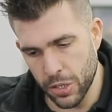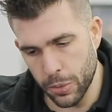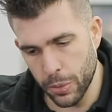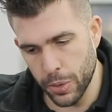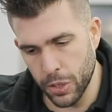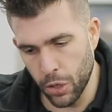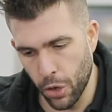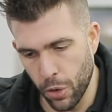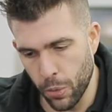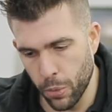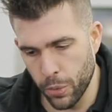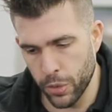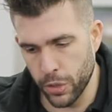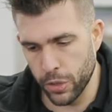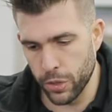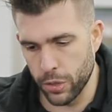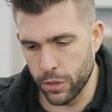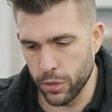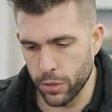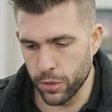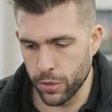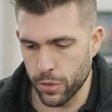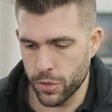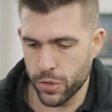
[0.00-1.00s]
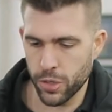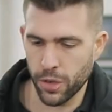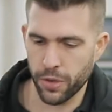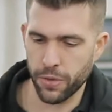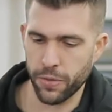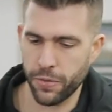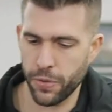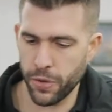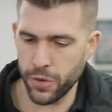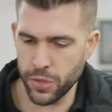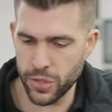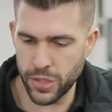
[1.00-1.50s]
that we don't want to do. So
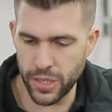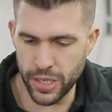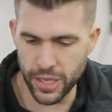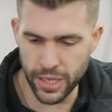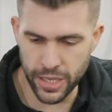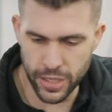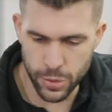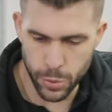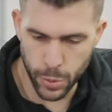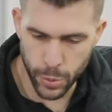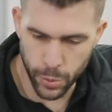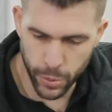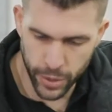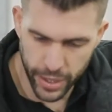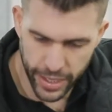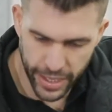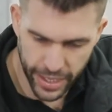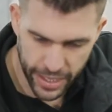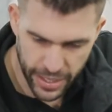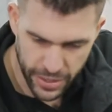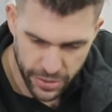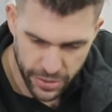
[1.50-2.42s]
first thing is we want to get